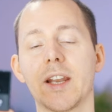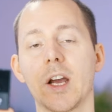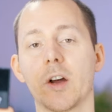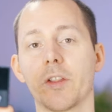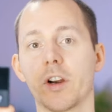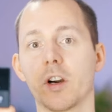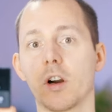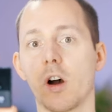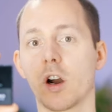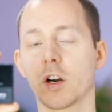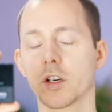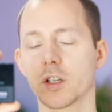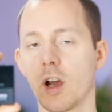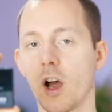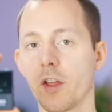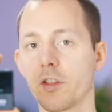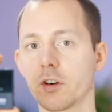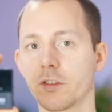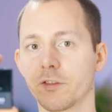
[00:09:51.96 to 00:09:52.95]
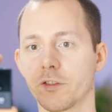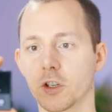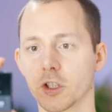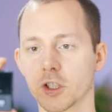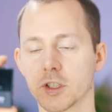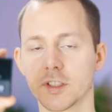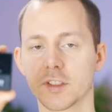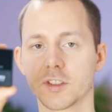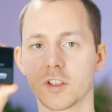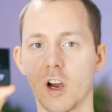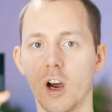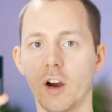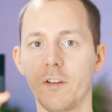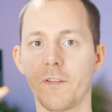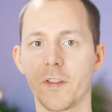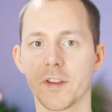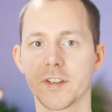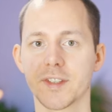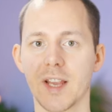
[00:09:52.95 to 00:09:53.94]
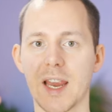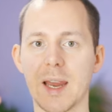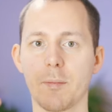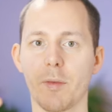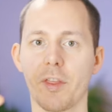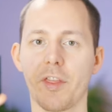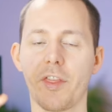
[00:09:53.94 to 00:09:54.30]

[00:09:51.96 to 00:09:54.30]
Now there are other versions of the same